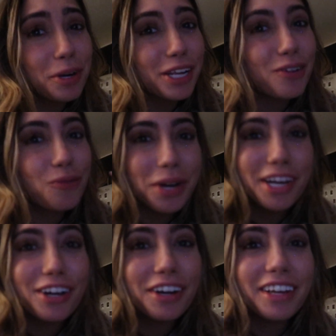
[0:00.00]
many
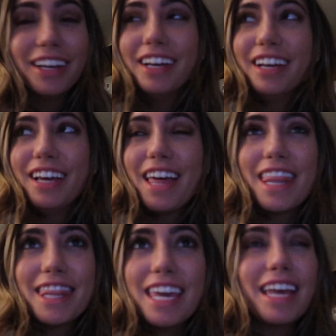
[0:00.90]
weird
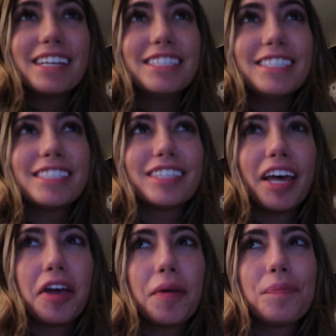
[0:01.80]
things.
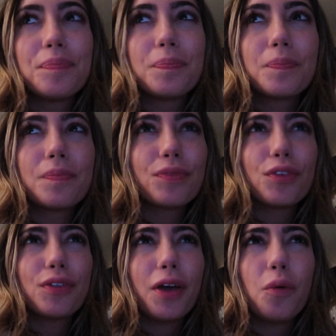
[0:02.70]
Like,
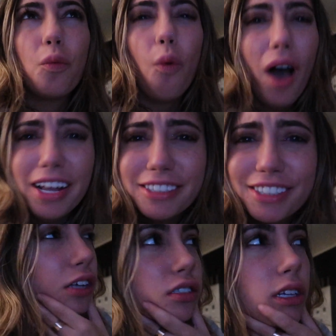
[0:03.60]
like what? And
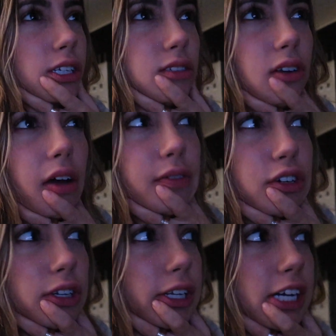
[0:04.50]
also, they didn't ever
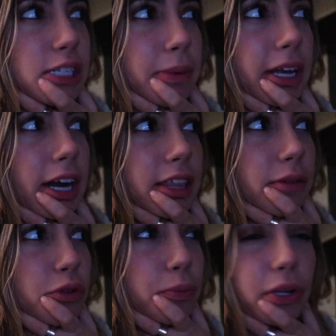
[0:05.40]
really explain anything
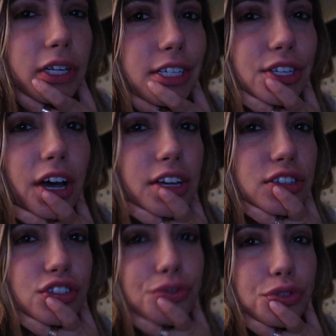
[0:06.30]
with Melissa.
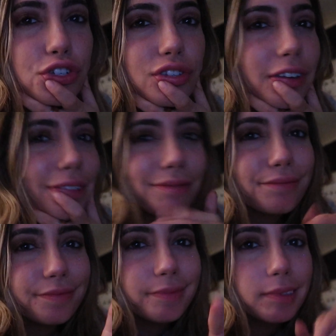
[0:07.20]
She was just like,
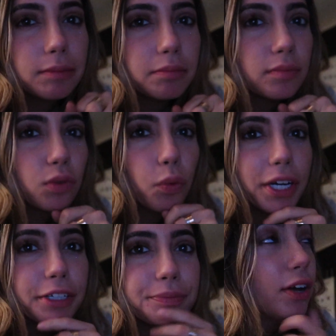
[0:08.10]

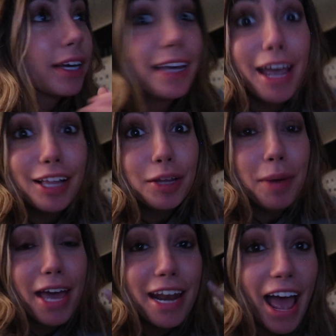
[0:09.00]
weird. Yeah, Caleb
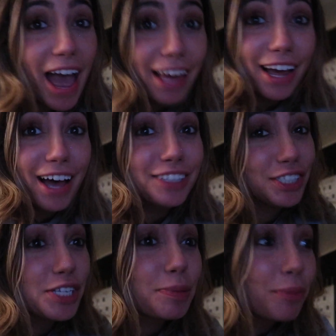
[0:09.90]
and Hannah,
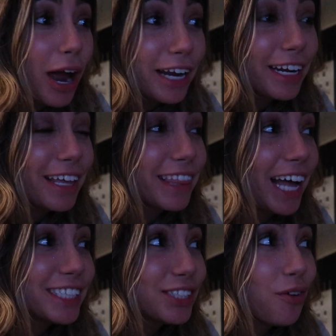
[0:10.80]
she's pregnant.
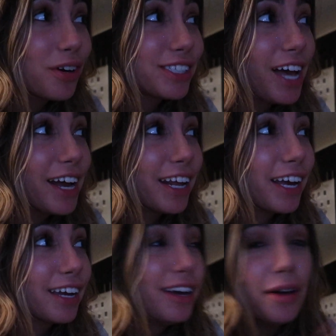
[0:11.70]
That's so
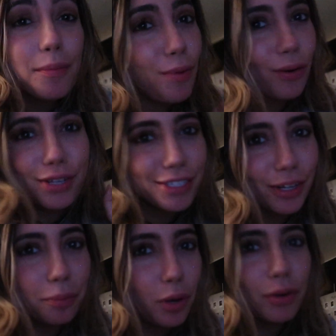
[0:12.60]
exciting. Mona's
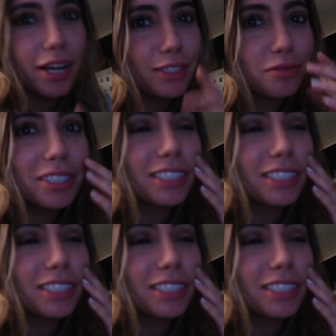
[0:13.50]
still Mona, as we